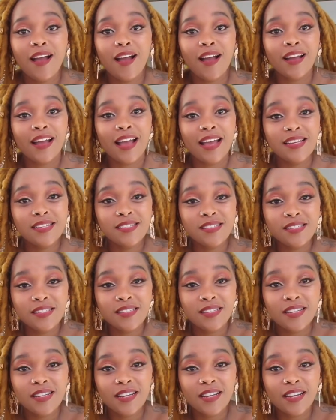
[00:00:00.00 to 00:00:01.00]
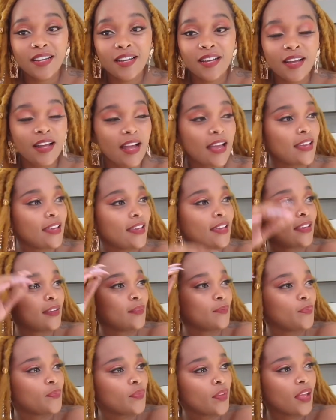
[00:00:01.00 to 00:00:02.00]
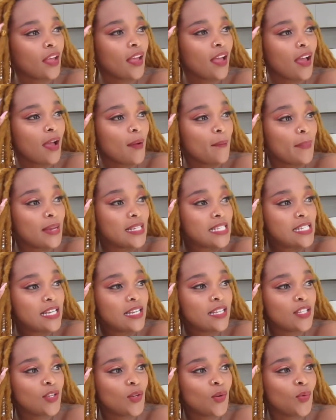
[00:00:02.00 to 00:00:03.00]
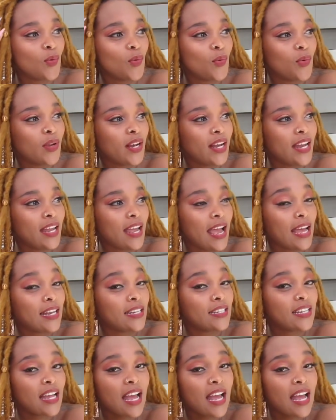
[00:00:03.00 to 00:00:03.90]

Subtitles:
Guys, I came. I sent you on play, and